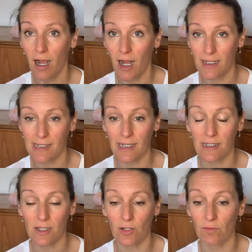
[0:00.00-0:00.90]
our
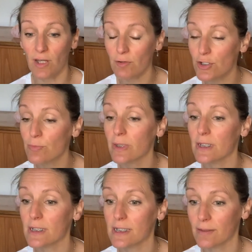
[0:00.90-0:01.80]
sense of
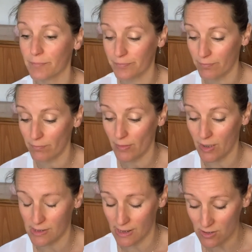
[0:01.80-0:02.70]
nourishment,
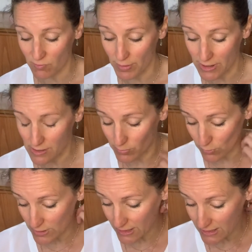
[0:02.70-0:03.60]
our sense of being
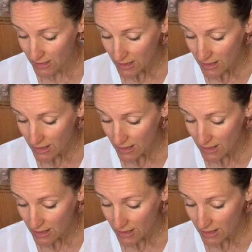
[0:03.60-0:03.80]
supported,